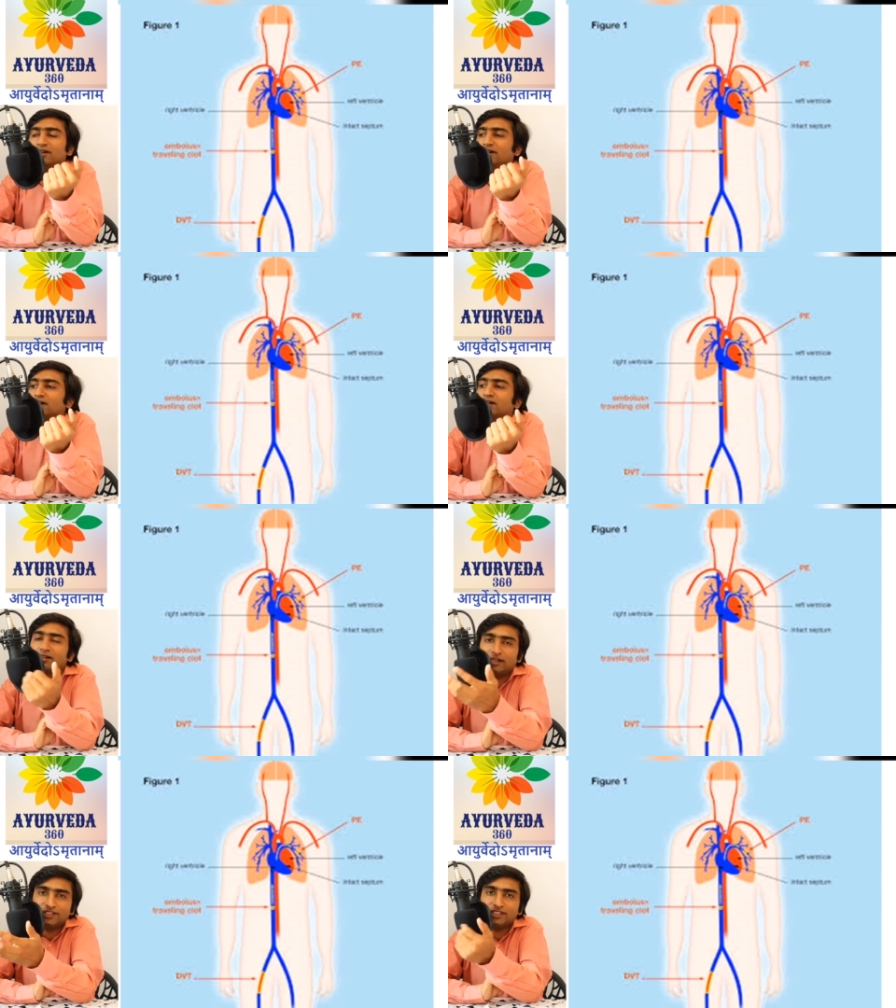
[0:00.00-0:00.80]
uh,
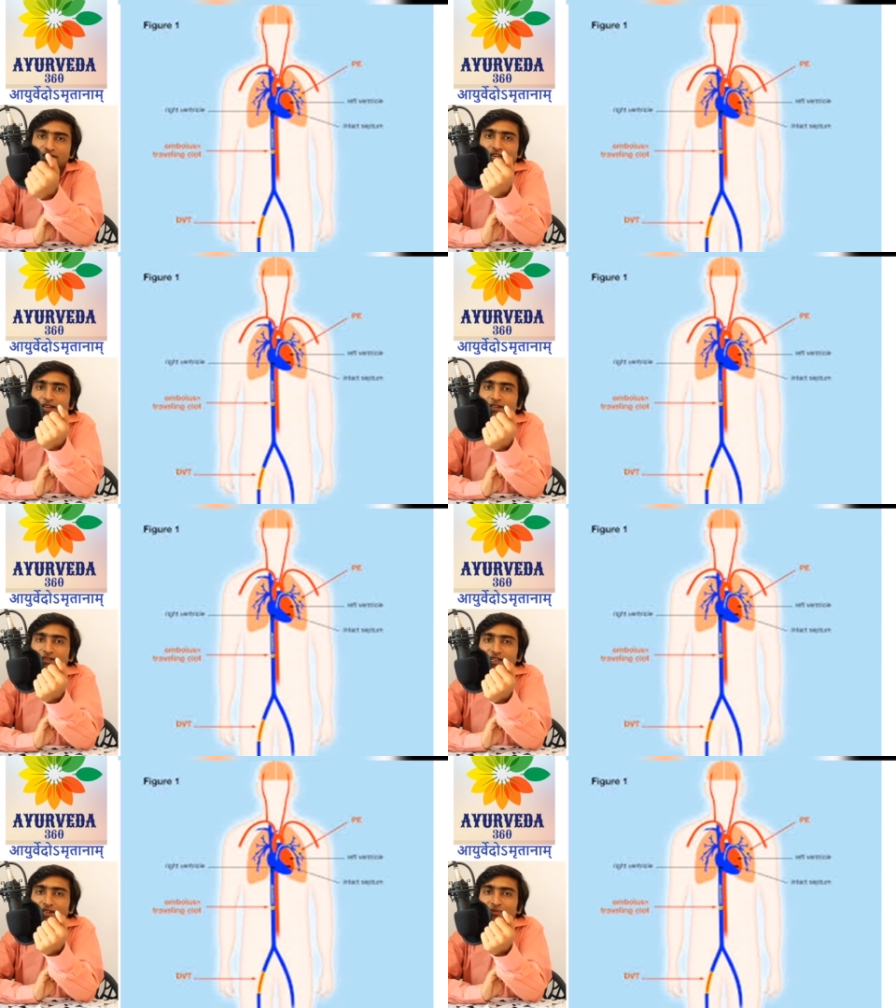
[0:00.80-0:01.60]
a disease like
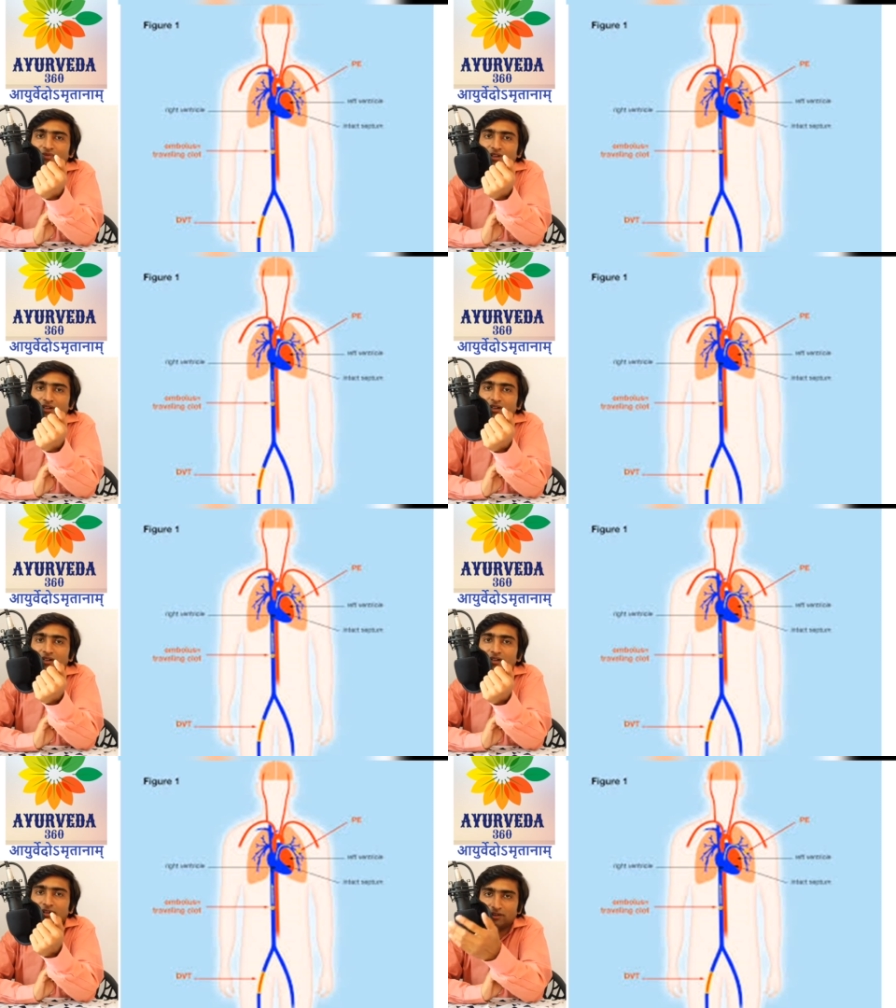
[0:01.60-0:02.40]
the
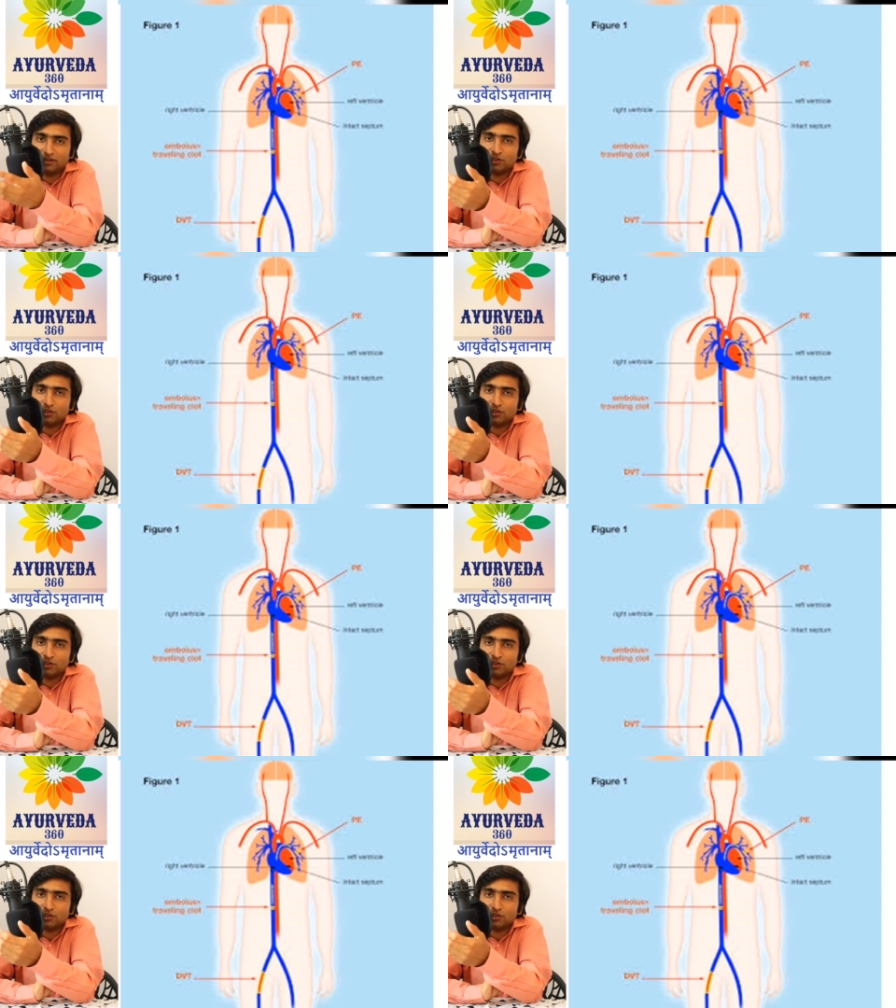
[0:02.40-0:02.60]
uh,